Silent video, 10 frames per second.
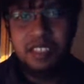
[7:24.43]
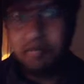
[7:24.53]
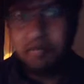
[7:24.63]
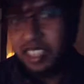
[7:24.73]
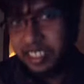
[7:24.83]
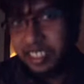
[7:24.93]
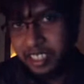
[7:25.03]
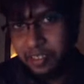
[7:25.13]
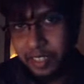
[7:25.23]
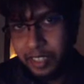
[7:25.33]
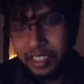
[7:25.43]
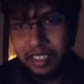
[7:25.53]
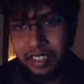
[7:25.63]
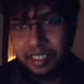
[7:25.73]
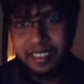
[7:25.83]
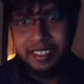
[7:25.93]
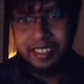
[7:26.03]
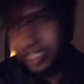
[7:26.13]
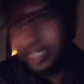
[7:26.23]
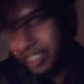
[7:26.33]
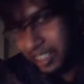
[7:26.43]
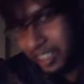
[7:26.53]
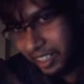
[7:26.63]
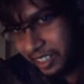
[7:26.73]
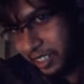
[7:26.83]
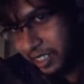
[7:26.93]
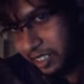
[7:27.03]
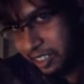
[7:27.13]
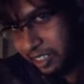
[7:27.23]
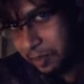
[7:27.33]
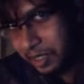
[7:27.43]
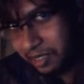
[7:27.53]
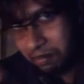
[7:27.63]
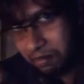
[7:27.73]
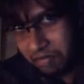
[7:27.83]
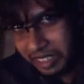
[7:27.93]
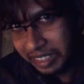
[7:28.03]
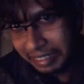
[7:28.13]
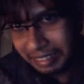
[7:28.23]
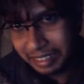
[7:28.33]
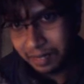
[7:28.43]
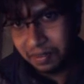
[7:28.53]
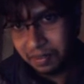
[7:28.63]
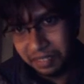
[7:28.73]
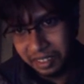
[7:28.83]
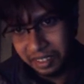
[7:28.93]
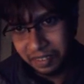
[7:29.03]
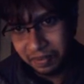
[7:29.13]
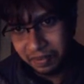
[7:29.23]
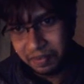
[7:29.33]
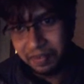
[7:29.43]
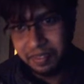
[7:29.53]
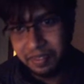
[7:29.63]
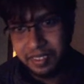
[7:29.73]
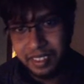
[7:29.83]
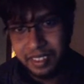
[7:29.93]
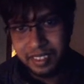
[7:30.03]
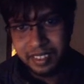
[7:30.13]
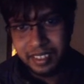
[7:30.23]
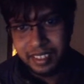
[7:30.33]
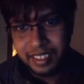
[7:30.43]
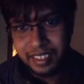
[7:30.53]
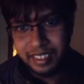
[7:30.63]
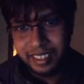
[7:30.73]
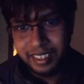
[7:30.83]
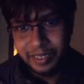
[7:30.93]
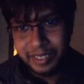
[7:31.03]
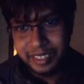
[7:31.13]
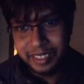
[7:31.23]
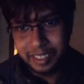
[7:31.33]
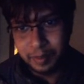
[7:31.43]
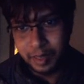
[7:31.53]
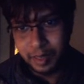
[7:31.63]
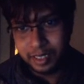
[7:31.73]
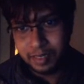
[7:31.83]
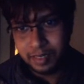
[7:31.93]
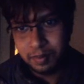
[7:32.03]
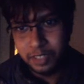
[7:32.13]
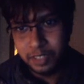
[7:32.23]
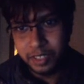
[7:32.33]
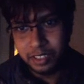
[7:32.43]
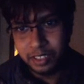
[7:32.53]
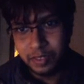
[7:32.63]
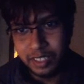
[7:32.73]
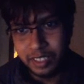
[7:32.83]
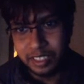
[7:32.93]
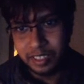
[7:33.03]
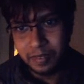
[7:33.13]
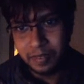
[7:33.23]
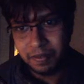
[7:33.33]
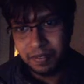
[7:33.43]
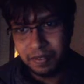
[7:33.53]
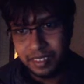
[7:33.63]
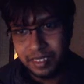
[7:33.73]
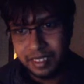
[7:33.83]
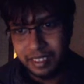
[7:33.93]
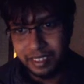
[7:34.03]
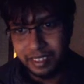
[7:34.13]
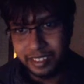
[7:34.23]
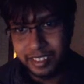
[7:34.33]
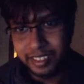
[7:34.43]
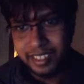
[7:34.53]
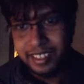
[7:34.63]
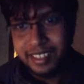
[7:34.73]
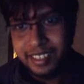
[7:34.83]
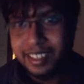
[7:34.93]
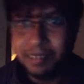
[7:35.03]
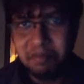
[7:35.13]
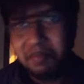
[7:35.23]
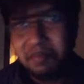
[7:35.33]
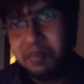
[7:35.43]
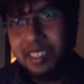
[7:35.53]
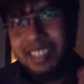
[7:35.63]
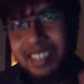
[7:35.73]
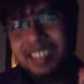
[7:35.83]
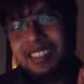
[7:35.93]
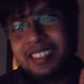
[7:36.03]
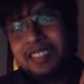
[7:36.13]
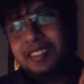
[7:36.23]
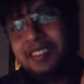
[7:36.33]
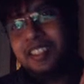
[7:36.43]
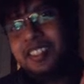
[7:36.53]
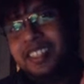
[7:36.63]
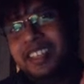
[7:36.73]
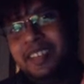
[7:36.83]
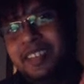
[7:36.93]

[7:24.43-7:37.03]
clenching her fist, and you see her eye, determined, intense, you know. And then you see this part. Bis wir uns wiedersehen. Hans. A little touch I gave.